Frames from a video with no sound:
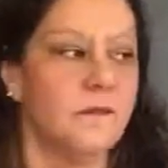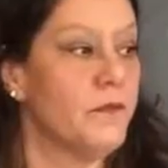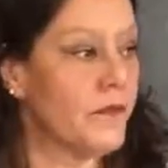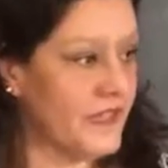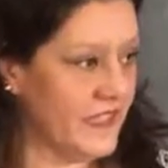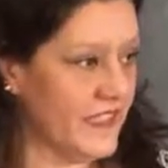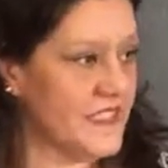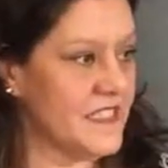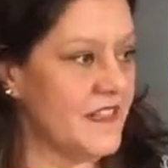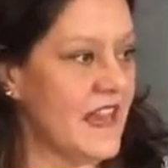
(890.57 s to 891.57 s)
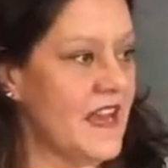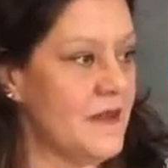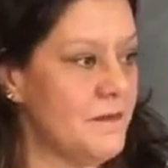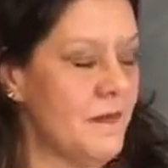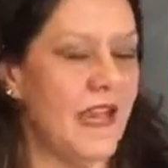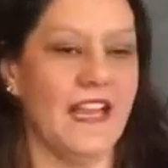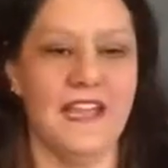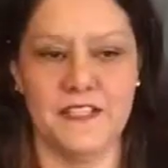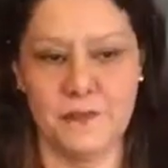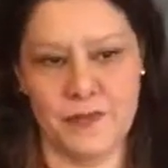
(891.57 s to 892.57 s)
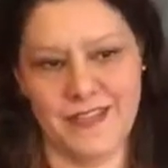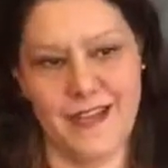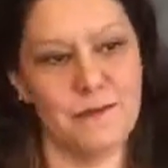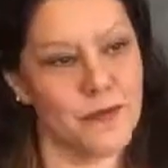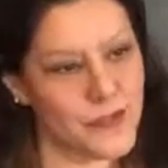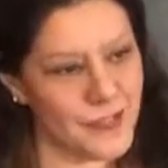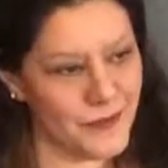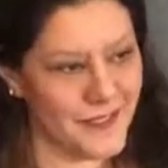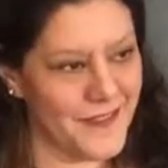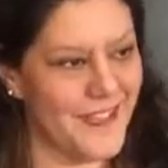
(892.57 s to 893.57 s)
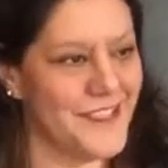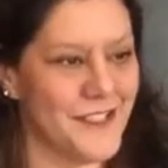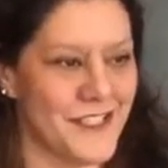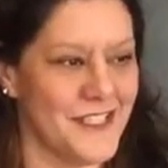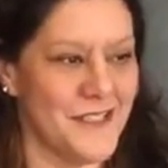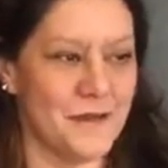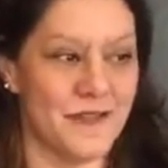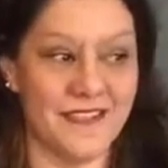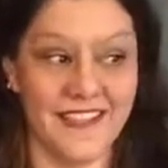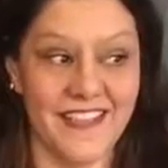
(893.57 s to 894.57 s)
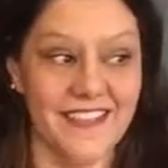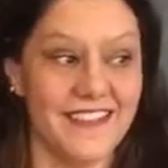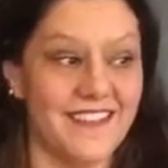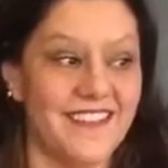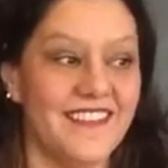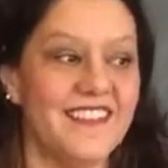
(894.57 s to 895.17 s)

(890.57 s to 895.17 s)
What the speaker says: breathing into them, I guess breathing out more slowly than I just did, so breathing in,